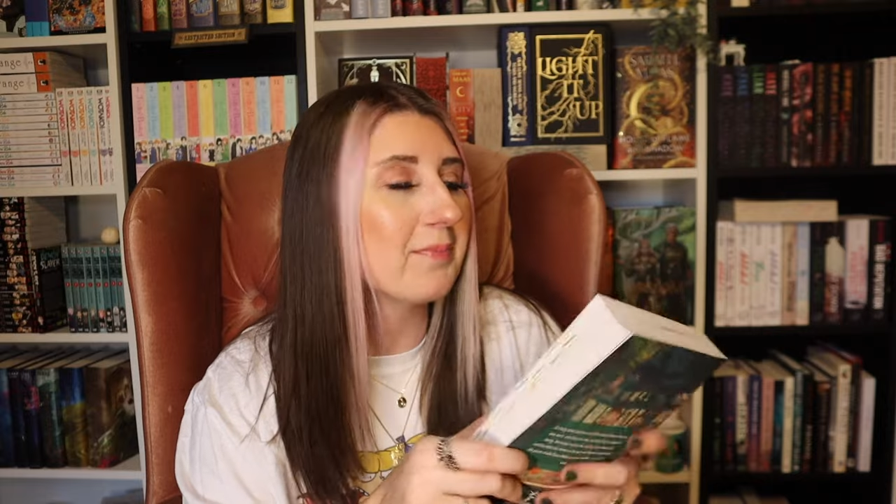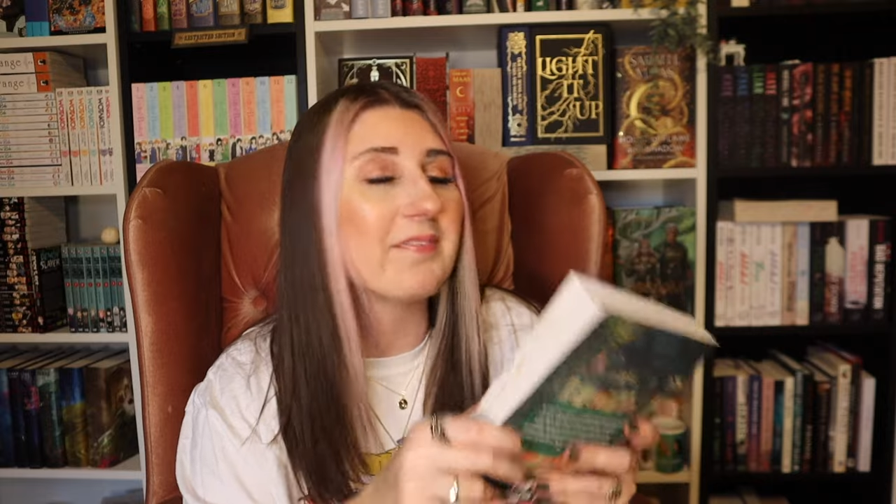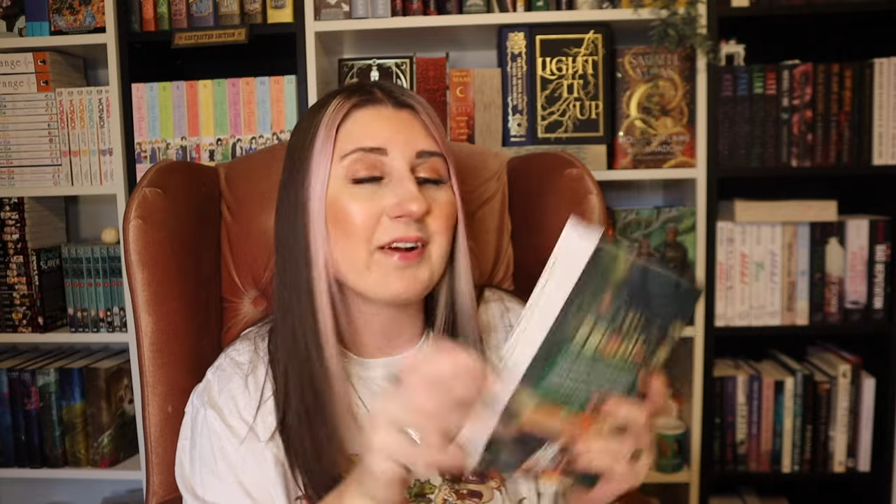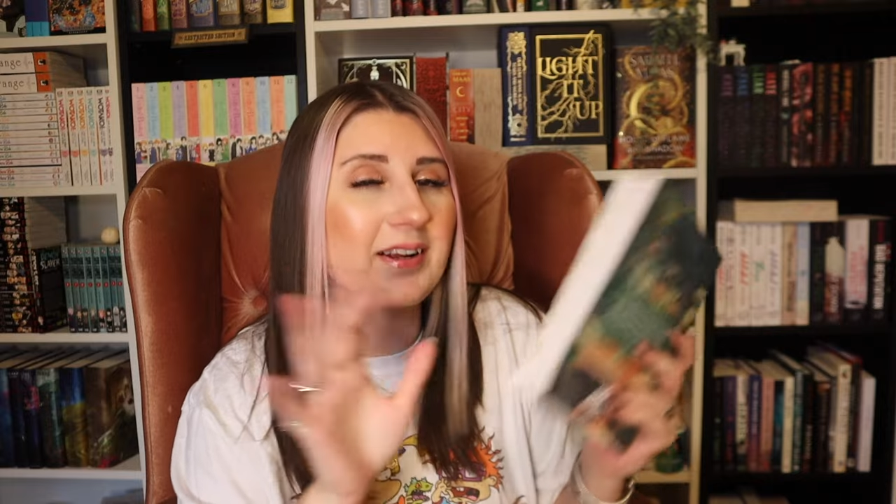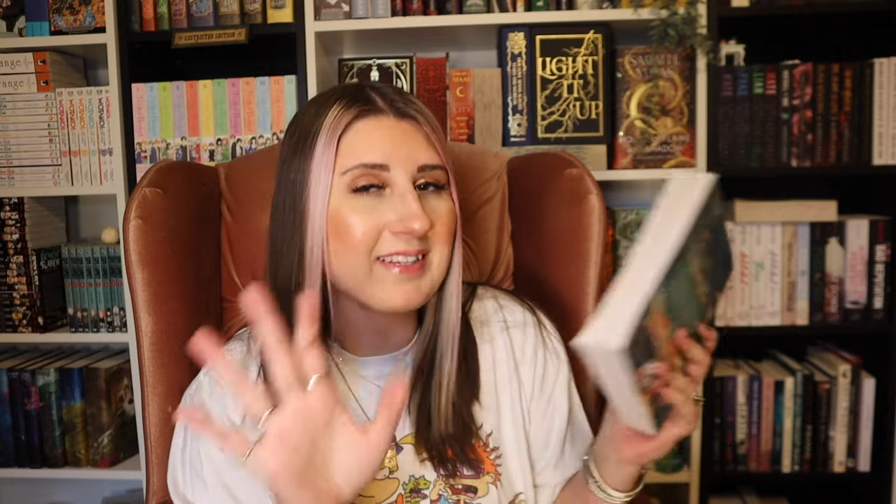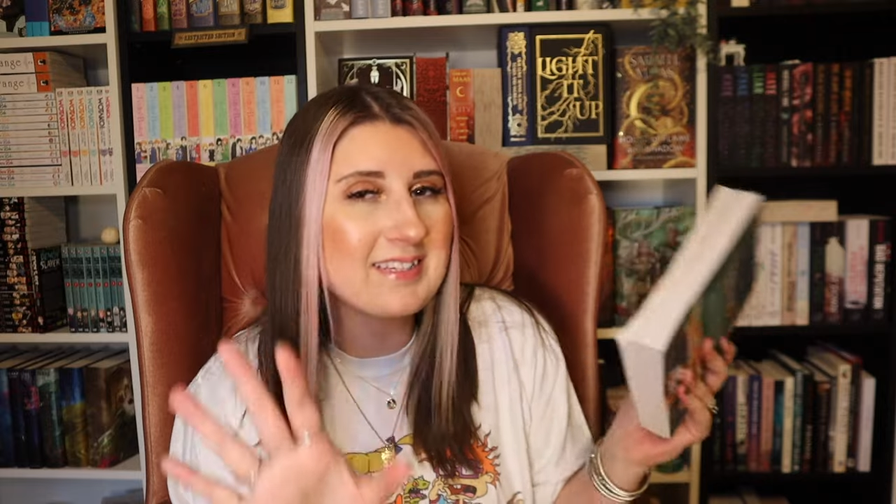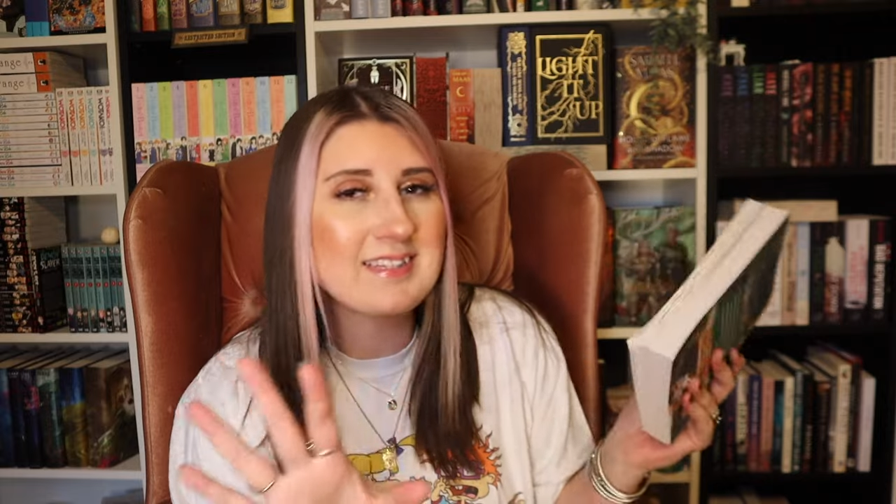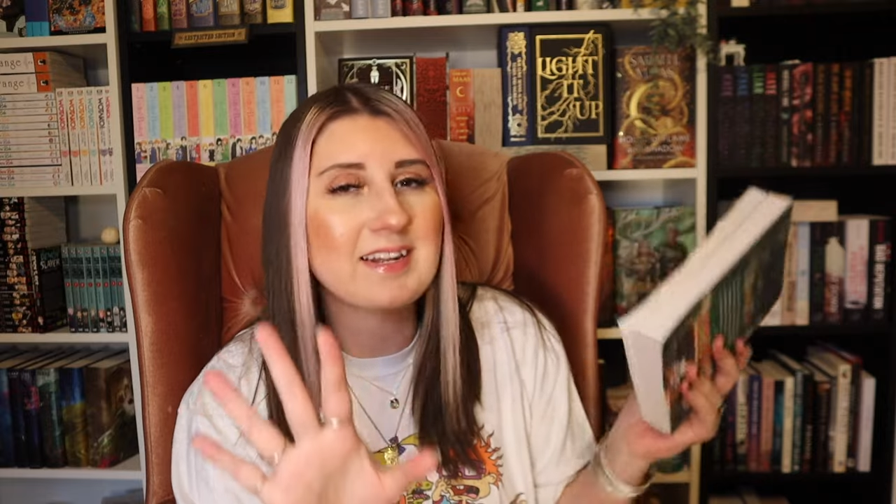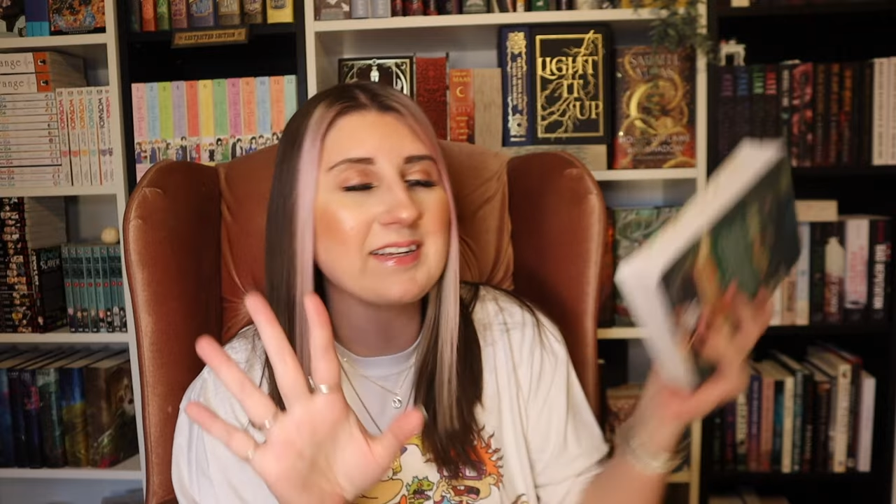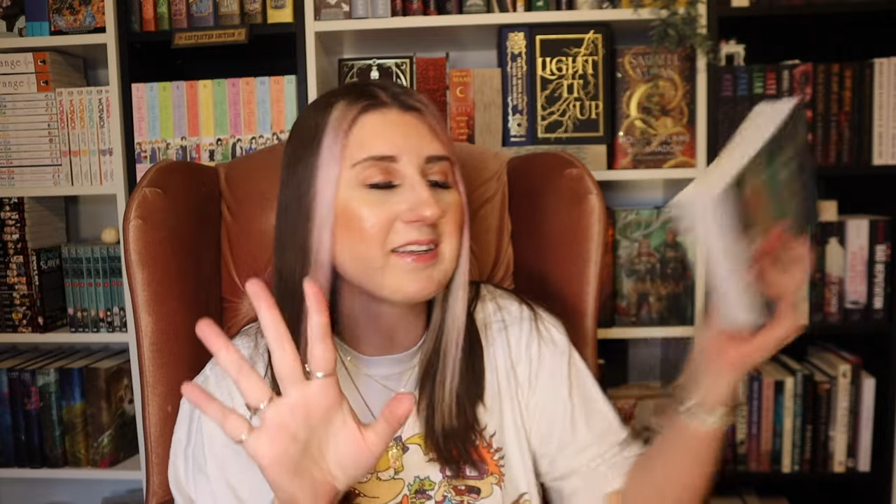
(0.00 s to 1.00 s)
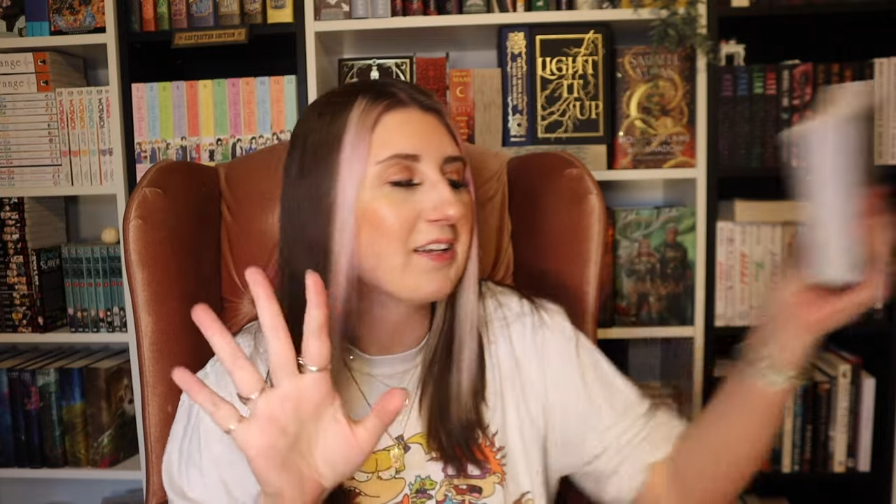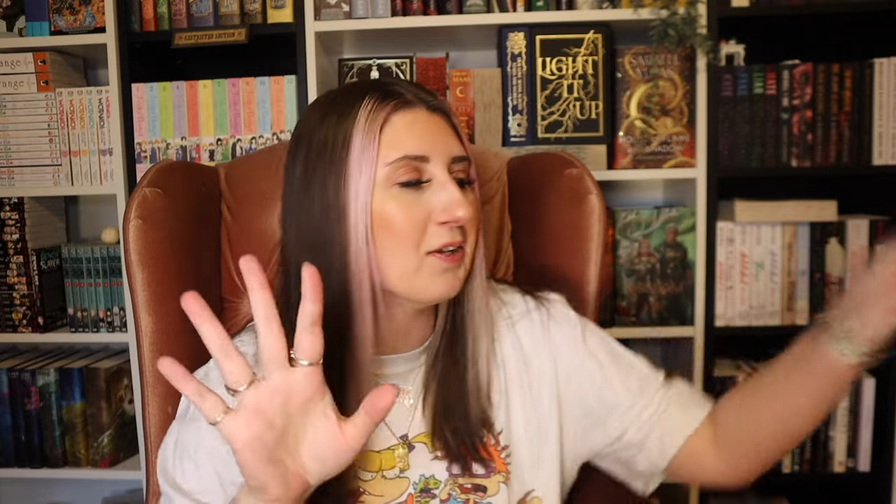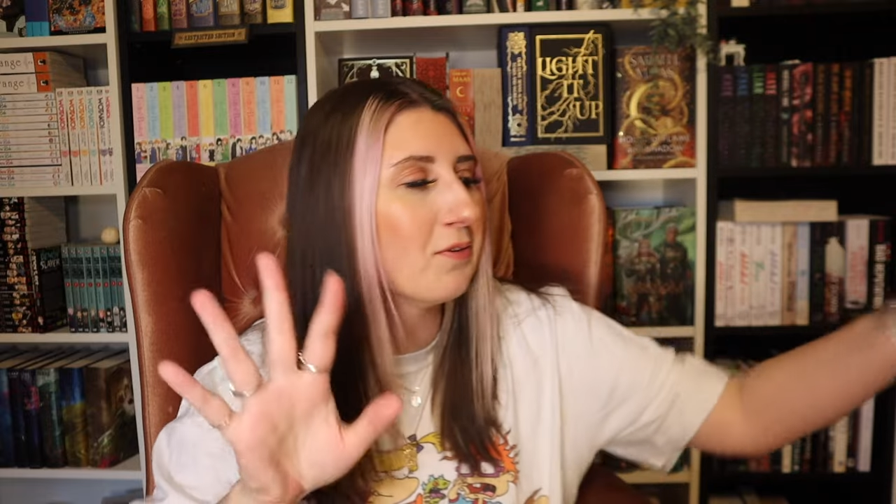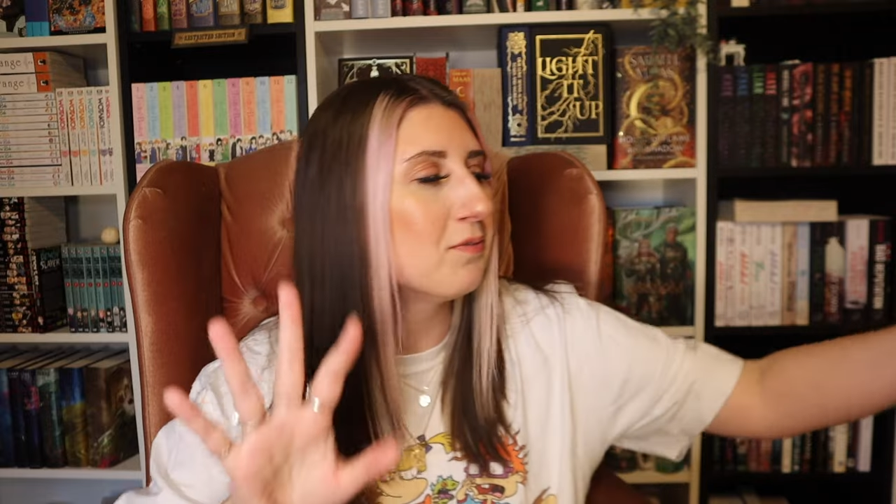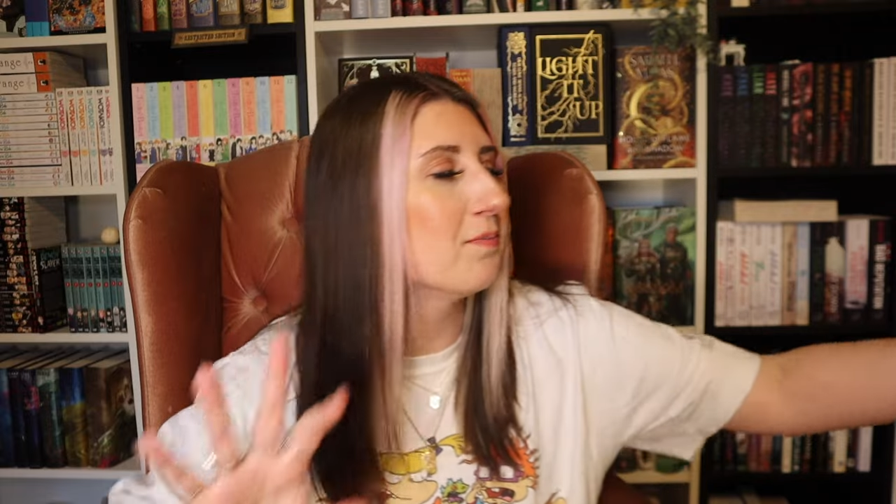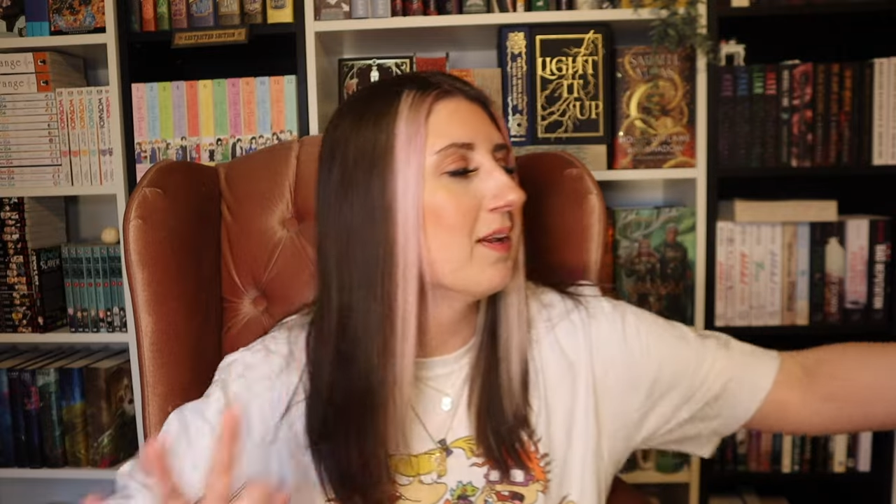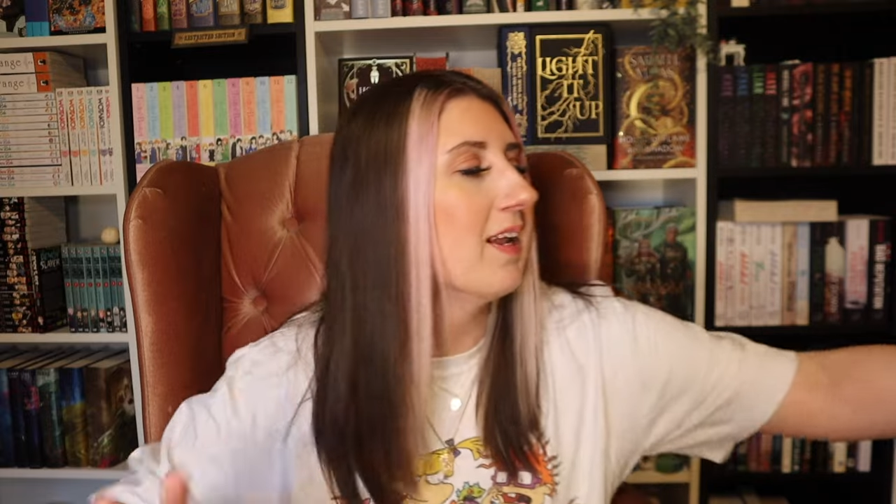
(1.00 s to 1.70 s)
Very aesthetic, cute.